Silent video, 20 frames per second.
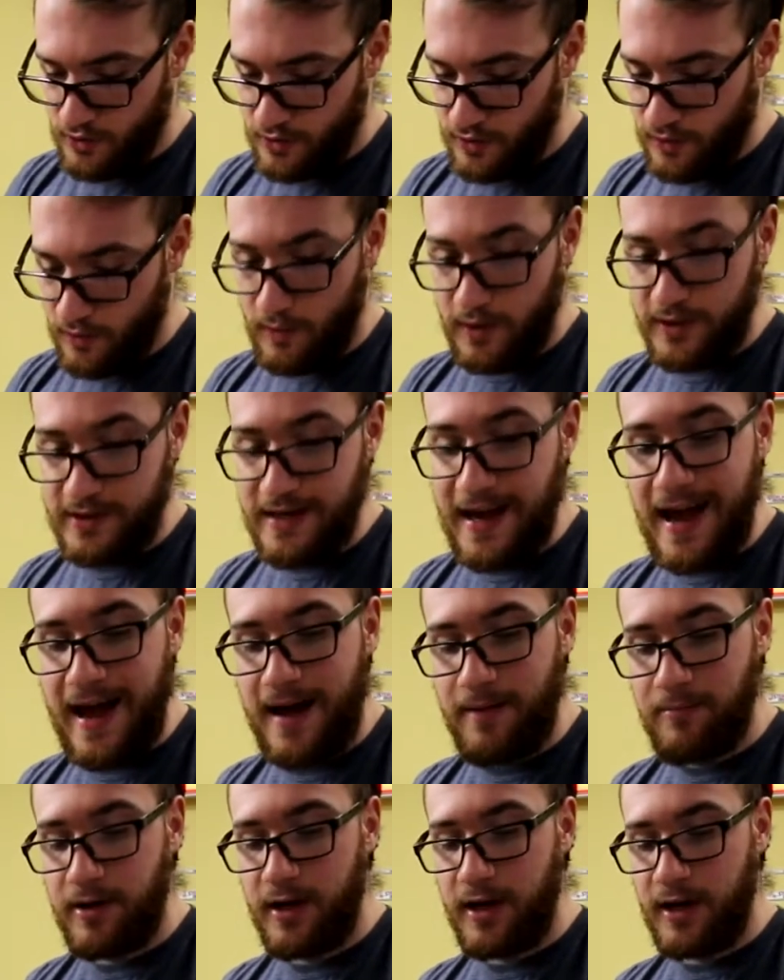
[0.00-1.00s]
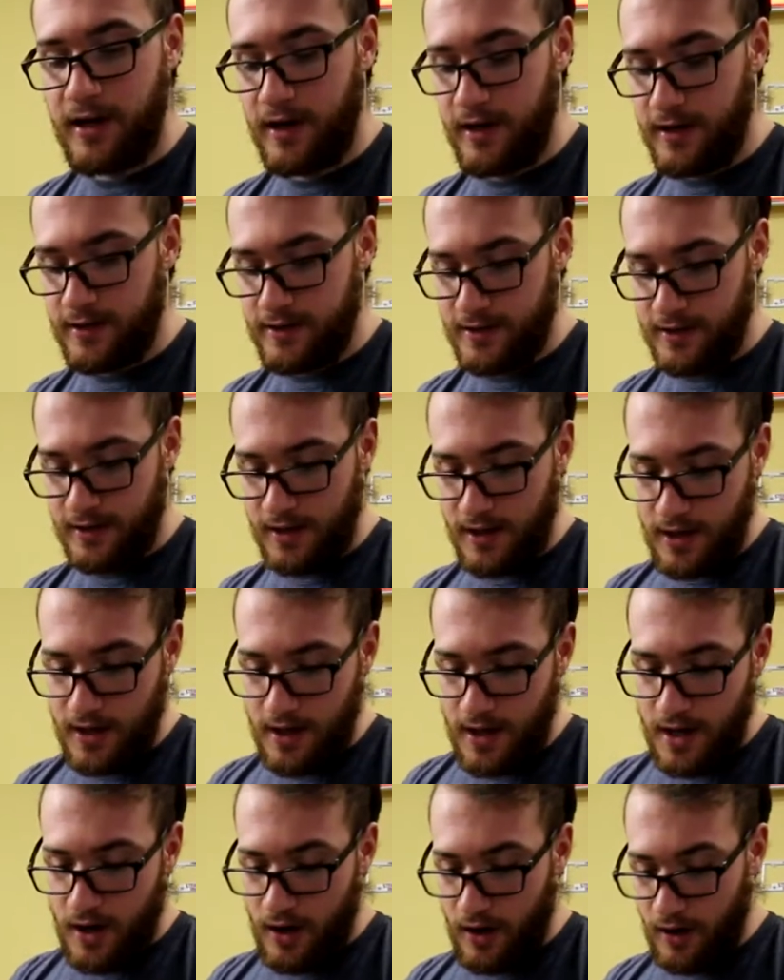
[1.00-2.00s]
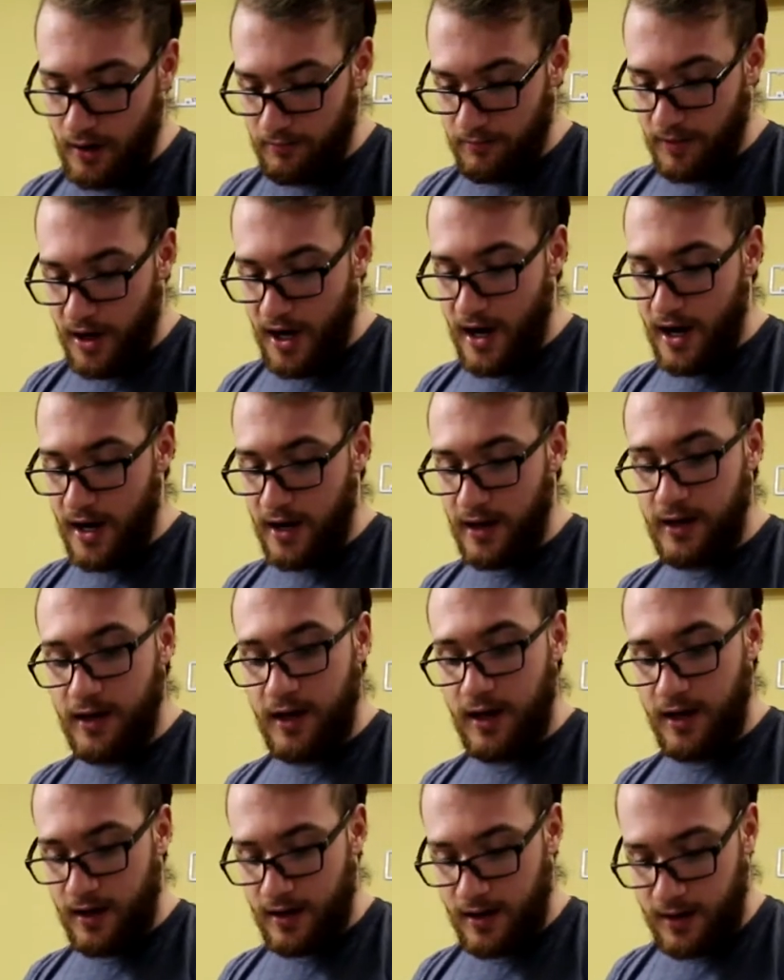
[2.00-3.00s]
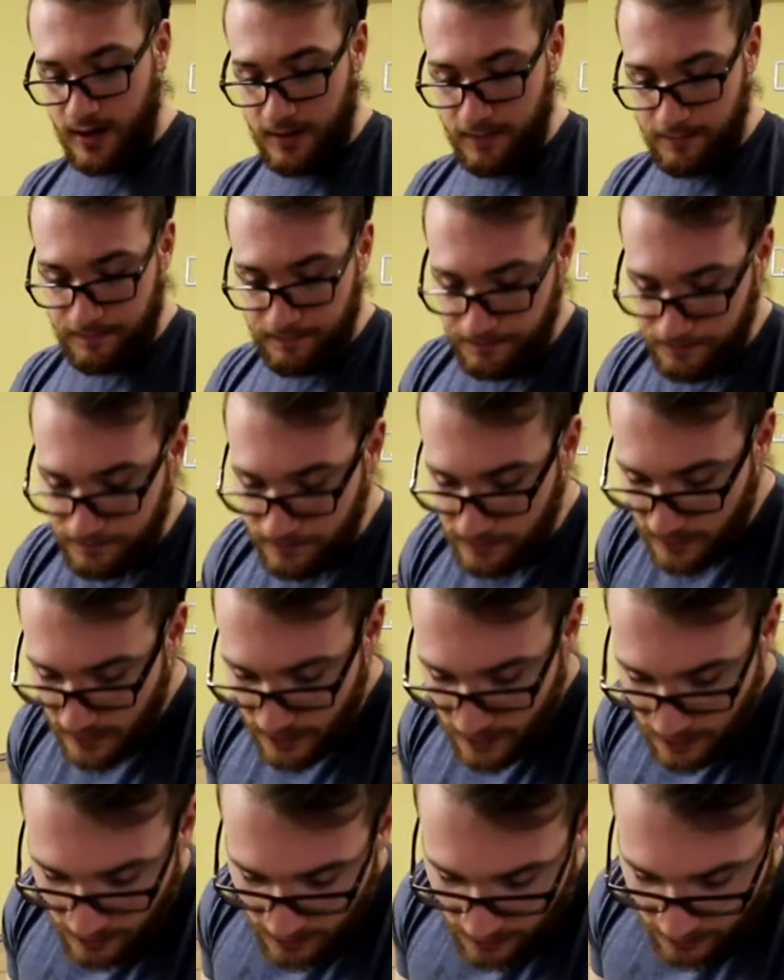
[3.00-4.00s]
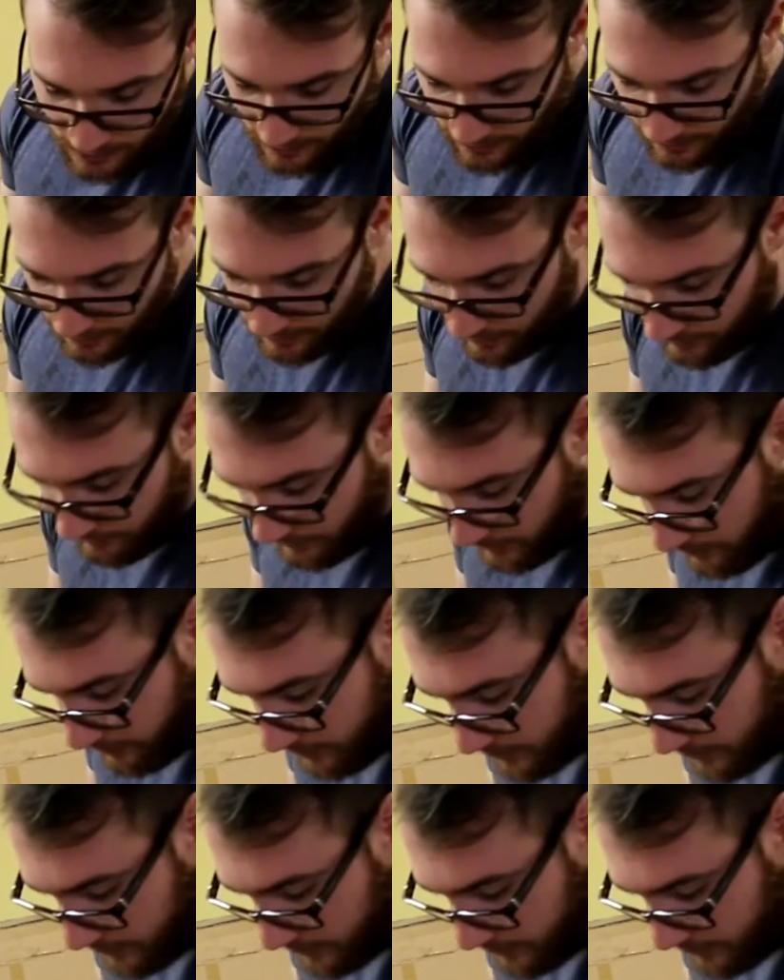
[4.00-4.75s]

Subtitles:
So what's happening is, on mine, I don't know if I'm gonna be